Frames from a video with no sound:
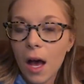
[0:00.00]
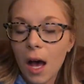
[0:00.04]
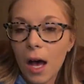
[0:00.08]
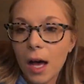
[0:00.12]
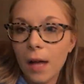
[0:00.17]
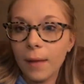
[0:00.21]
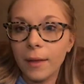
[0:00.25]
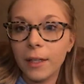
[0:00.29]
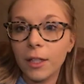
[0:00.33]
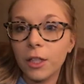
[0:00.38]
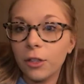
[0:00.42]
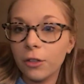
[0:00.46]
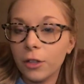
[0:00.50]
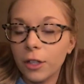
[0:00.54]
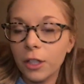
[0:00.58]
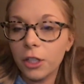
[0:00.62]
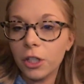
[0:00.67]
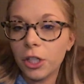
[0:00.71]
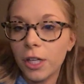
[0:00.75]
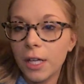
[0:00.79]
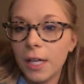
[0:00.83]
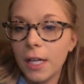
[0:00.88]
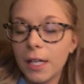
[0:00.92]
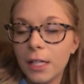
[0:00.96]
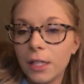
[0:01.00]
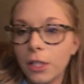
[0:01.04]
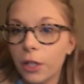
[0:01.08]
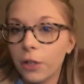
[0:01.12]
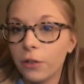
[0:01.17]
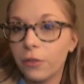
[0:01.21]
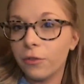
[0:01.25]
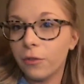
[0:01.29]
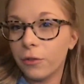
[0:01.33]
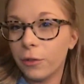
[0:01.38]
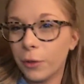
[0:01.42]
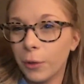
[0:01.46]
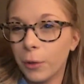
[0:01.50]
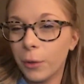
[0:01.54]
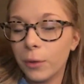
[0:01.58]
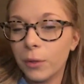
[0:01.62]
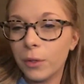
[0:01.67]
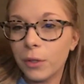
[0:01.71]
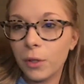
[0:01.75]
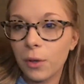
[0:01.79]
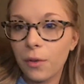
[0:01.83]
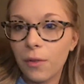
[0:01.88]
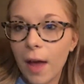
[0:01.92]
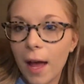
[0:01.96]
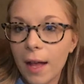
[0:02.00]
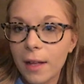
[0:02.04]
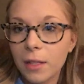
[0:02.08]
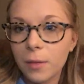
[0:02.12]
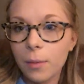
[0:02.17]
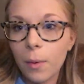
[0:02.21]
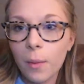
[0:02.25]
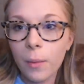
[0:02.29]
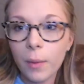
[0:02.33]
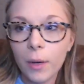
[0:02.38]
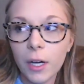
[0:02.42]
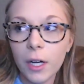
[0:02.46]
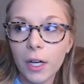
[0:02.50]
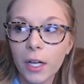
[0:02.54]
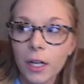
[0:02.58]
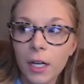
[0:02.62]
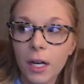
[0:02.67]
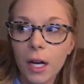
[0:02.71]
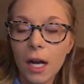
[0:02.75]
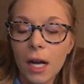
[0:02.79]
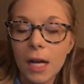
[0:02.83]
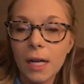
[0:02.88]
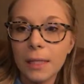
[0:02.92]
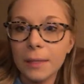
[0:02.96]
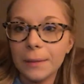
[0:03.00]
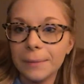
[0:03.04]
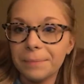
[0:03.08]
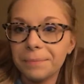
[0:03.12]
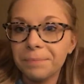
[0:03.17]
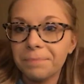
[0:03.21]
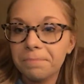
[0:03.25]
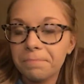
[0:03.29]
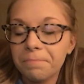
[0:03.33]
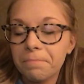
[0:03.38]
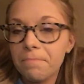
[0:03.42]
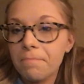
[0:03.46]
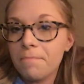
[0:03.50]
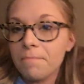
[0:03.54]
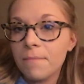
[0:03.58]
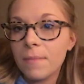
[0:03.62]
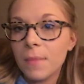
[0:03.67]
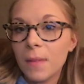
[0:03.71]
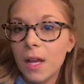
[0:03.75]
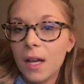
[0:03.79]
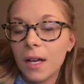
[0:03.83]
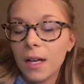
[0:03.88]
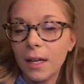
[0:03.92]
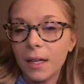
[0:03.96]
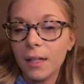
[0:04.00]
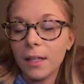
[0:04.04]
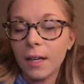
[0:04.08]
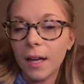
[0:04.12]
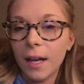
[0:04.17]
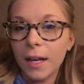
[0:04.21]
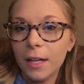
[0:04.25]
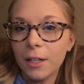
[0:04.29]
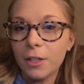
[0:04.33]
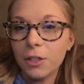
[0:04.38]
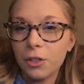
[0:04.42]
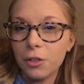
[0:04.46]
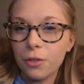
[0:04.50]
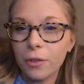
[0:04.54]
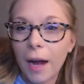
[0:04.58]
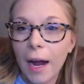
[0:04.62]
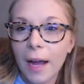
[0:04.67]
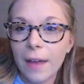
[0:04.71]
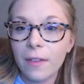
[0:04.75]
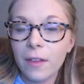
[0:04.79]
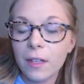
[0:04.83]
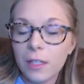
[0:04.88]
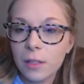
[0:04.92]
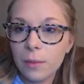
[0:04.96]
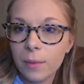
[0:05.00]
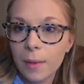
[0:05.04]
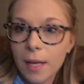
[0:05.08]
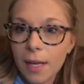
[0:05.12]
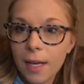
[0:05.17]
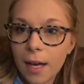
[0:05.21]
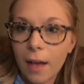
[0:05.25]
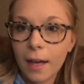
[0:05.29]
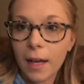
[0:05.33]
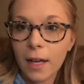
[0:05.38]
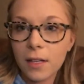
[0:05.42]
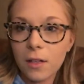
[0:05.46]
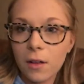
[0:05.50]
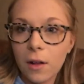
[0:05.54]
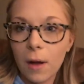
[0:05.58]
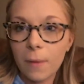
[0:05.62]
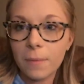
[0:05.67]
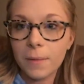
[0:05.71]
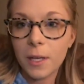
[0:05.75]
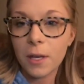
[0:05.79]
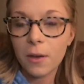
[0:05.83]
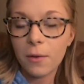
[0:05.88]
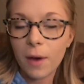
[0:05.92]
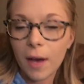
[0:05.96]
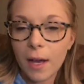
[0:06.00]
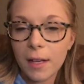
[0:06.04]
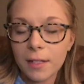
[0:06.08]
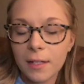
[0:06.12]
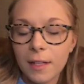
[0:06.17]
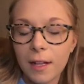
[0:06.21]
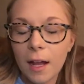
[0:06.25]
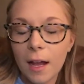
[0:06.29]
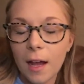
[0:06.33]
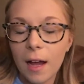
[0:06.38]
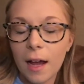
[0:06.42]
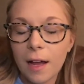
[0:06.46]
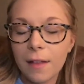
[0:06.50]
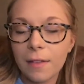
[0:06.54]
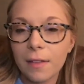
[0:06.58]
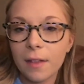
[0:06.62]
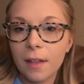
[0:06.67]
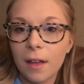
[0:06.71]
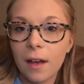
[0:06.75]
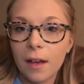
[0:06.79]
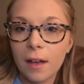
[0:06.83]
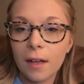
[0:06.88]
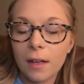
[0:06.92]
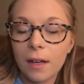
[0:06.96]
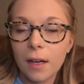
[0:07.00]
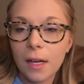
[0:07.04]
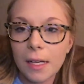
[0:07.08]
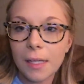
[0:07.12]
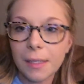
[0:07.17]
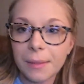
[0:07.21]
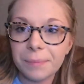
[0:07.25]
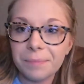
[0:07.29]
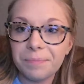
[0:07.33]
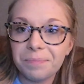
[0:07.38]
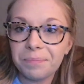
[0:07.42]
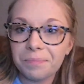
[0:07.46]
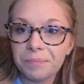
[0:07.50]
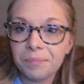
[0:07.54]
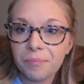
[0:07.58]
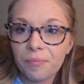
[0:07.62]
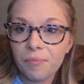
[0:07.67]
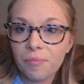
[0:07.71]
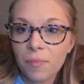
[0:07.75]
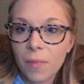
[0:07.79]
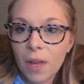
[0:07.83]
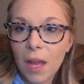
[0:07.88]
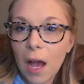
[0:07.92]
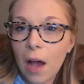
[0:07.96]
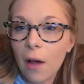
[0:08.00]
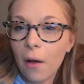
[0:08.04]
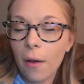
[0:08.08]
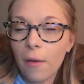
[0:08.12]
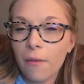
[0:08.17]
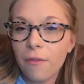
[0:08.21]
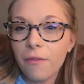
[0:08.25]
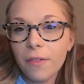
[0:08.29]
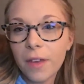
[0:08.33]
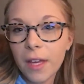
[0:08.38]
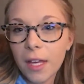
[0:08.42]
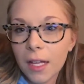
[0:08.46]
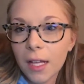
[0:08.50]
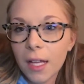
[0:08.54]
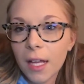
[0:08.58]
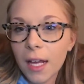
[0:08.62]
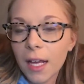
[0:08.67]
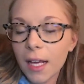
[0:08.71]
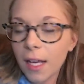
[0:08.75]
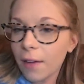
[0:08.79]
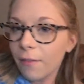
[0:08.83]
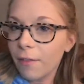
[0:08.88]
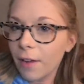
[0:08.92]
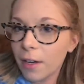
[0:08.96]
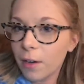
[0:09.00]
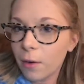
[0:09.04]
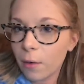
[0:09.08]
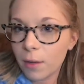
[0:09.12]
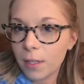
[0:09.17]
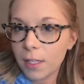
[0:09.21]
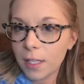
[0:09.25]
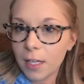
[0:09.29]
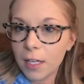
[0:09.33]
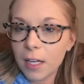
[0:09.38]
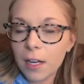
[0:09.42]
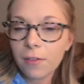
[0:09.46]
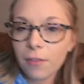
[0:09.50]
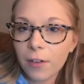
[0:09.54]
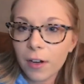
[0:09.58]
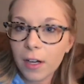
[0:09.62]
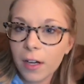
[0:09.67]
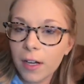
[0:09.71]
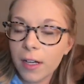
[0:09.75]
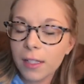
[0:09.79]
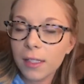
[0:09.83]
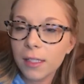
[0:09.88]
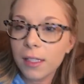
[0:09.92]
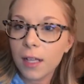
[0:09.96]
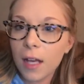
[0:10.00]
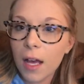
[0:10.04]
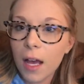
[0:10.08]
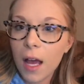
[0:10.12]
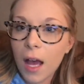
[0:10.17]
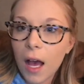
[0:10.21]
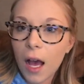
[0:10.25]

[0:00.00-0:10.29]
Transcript: like string cheese or fruit. So that's what we're kind of try this week. I guess I'll update you guys on the how I'm feeling, if I notice any different.